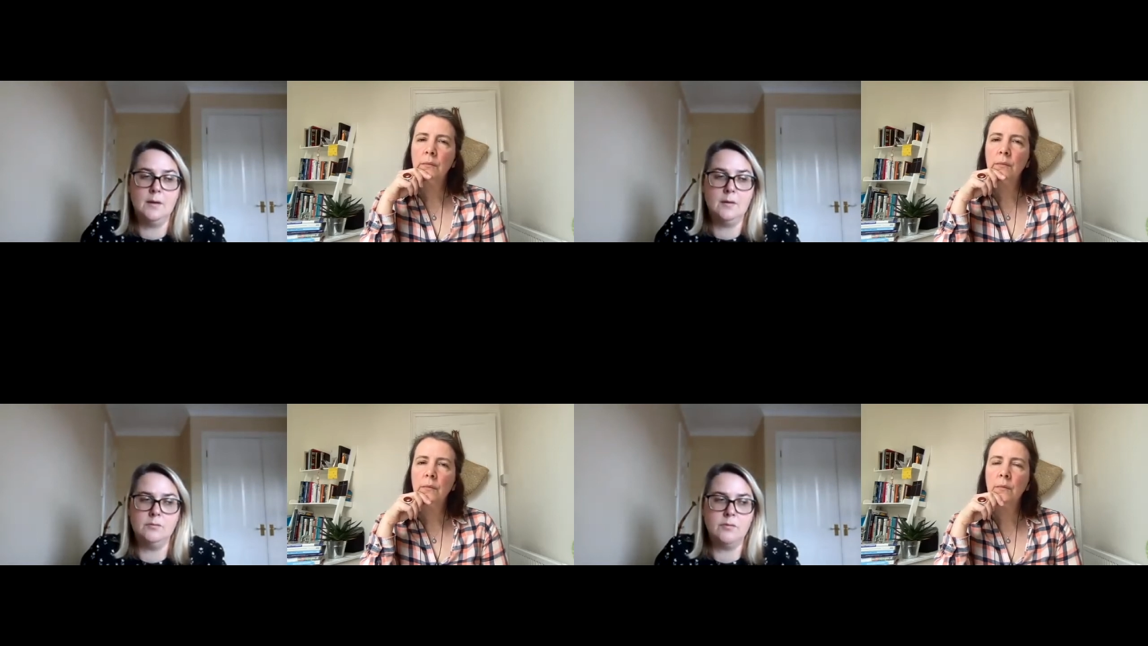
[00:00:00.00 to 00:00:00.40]

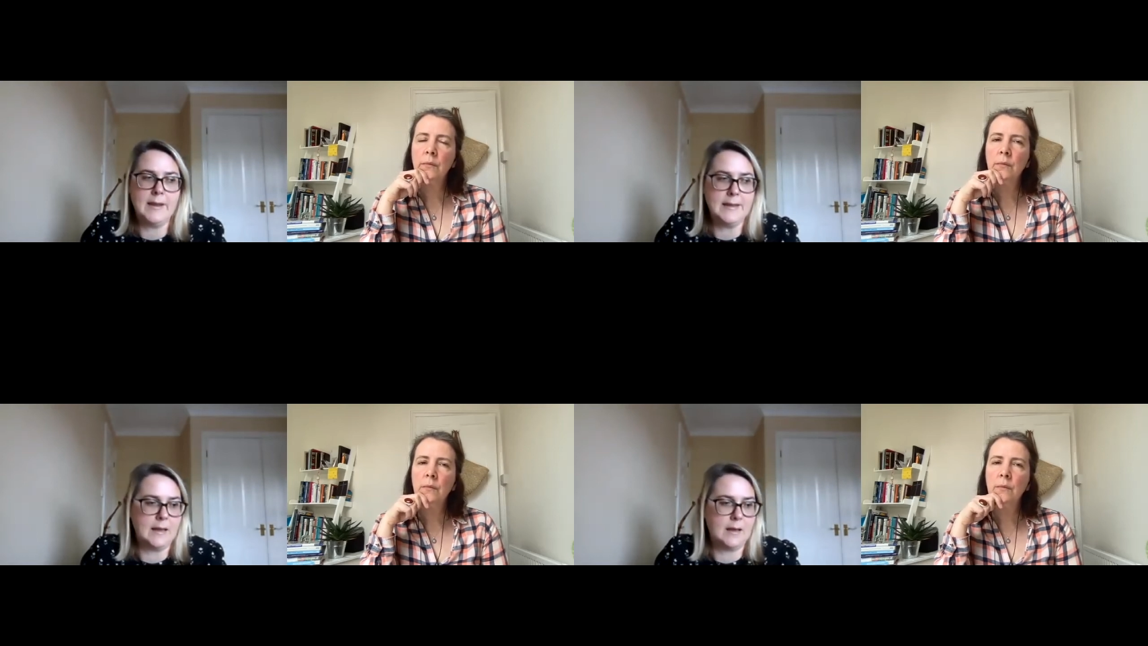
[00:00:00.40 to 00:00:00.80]

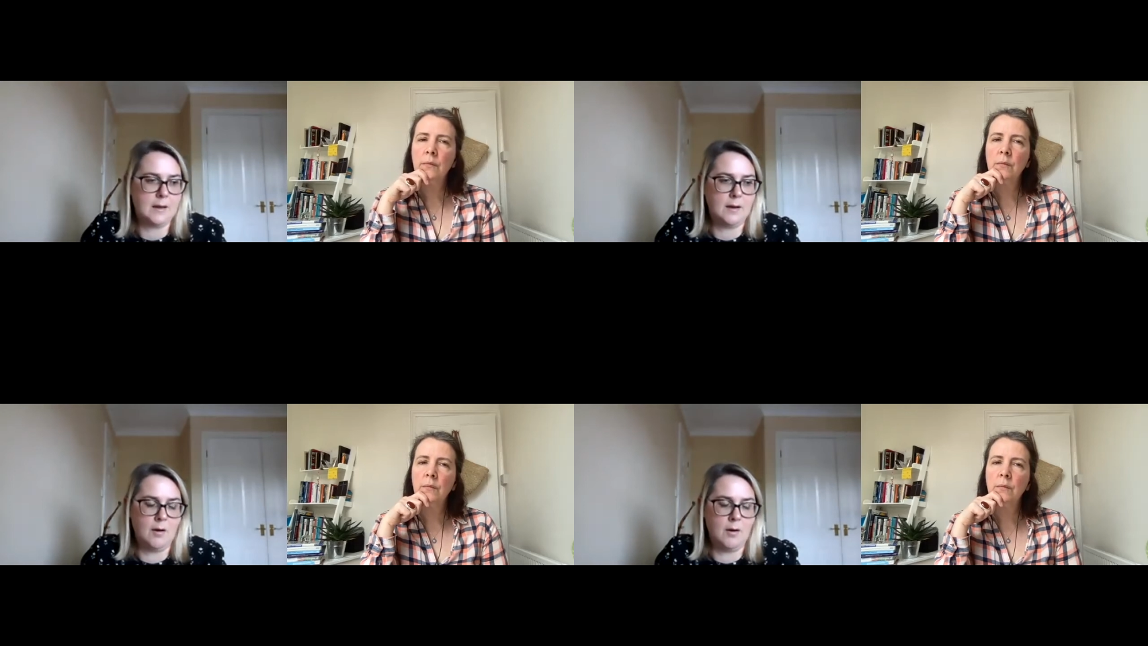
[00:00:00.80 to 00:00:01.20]
Speaker 1: rake
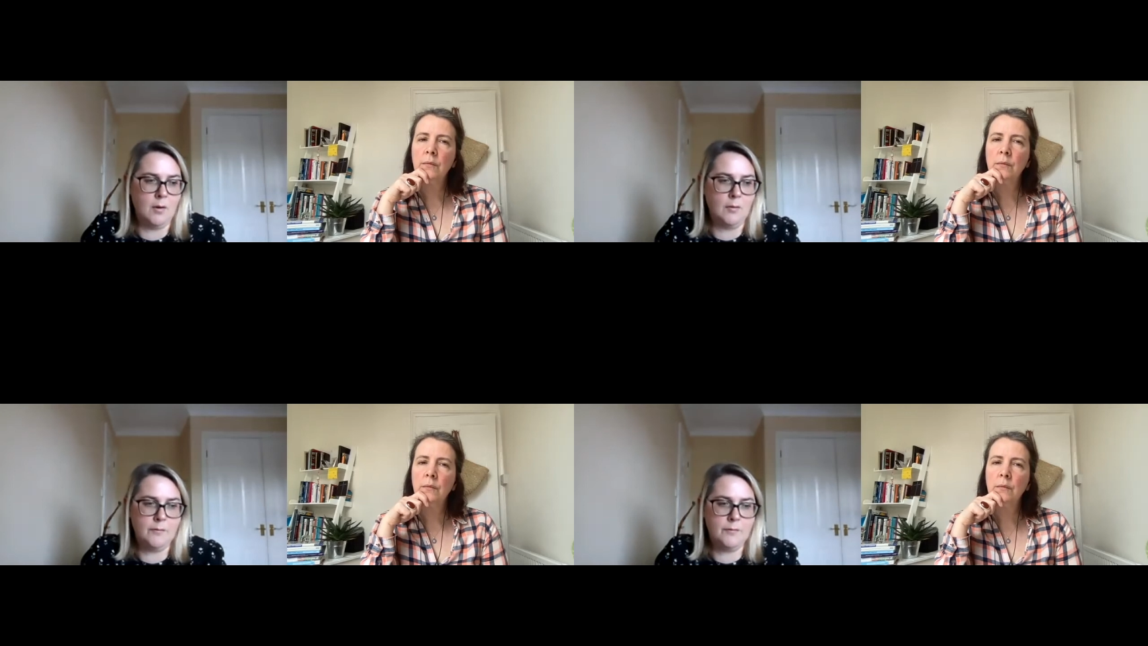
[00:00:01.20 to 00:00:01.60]

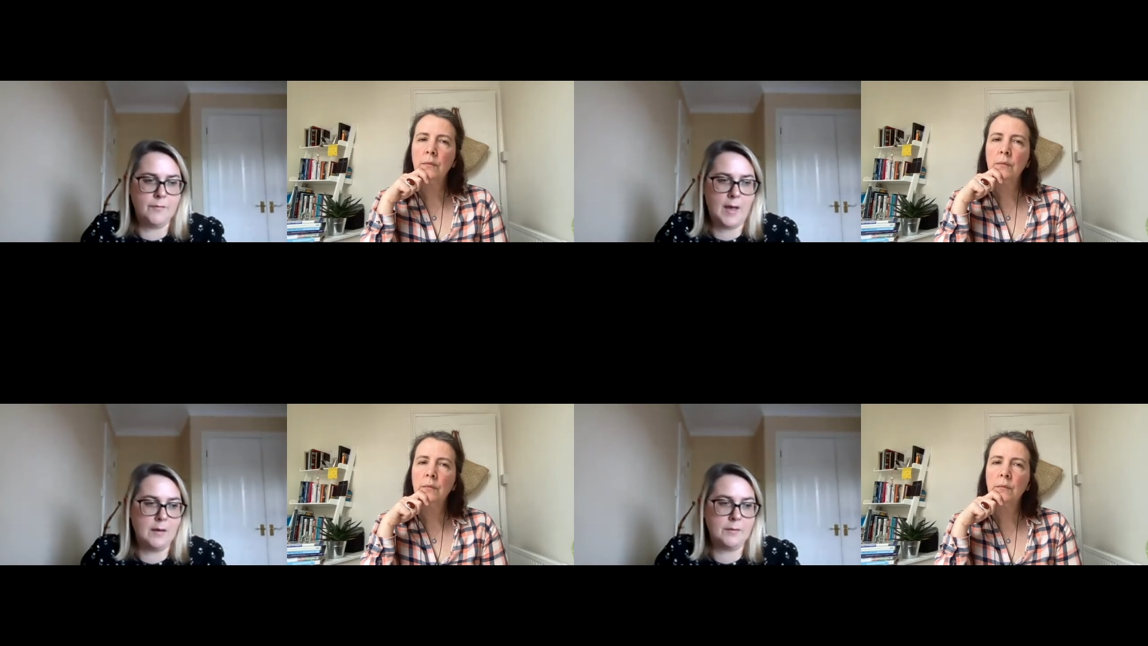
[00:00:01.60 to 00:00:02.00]
of
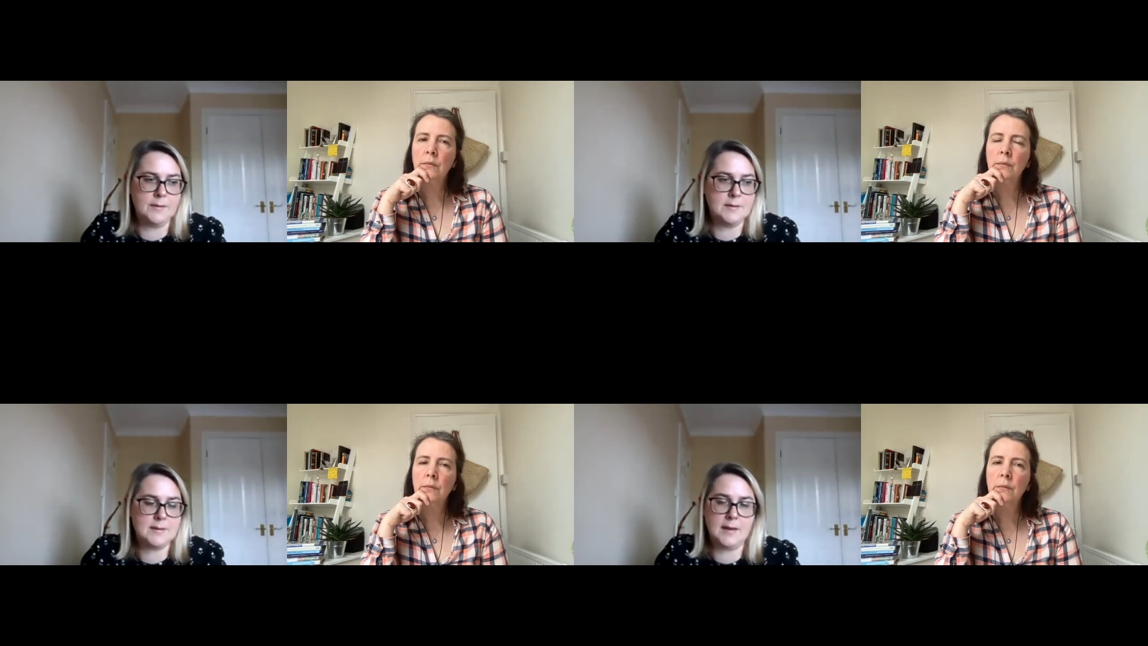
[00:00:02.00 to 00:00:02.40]
health
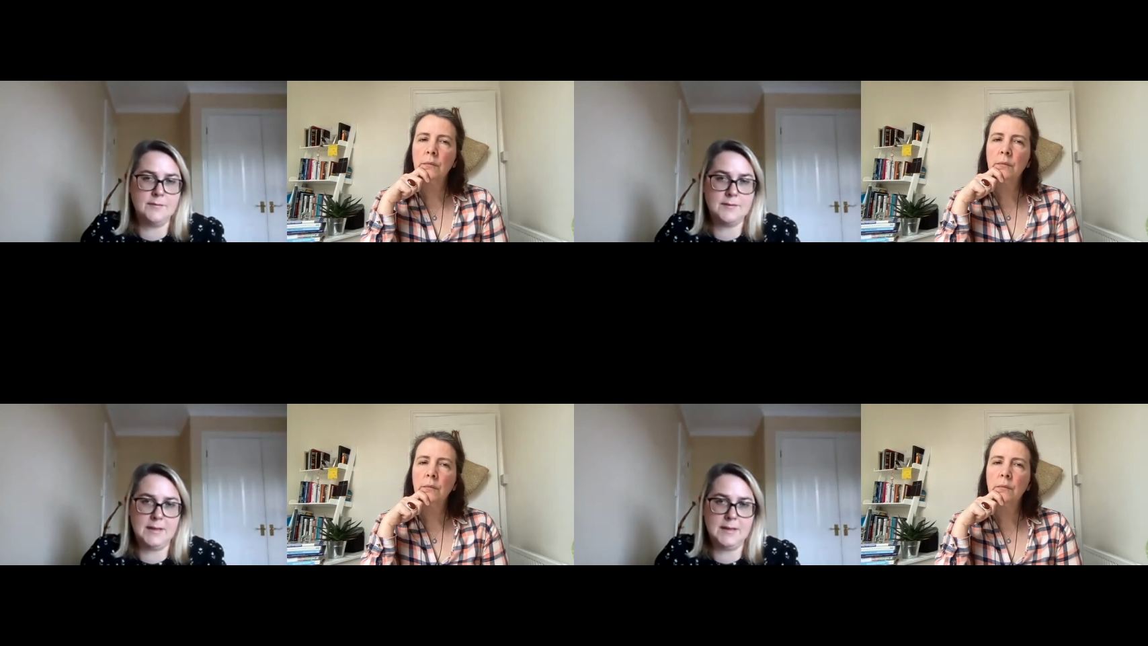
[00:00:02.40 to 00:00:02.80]
and
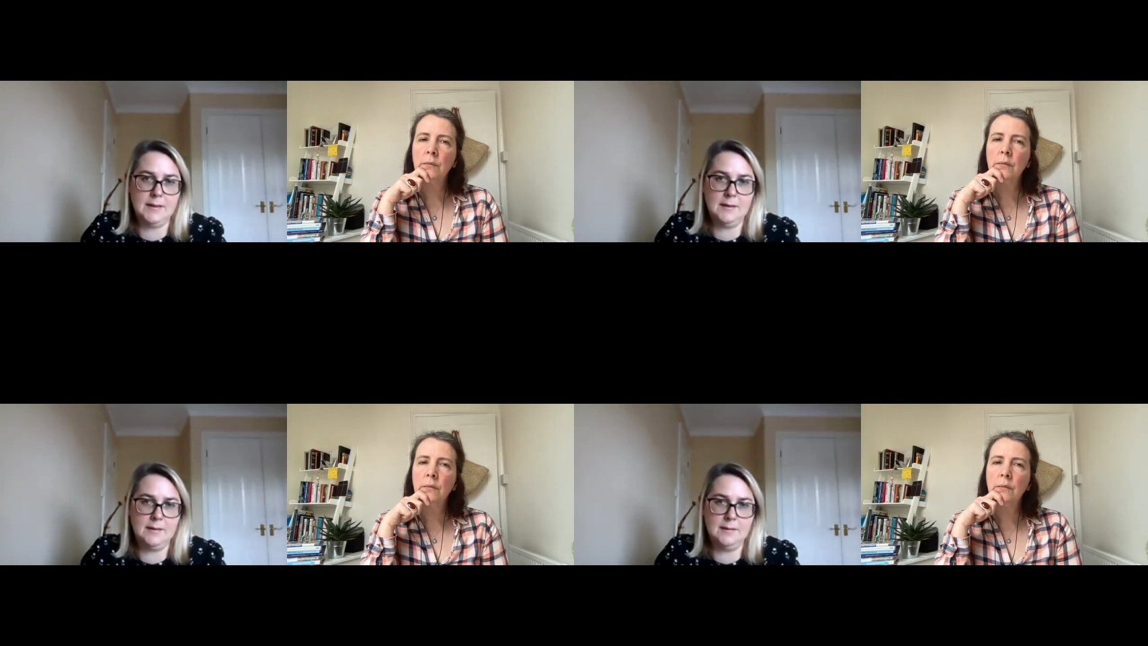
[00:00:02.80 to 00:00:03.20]
safety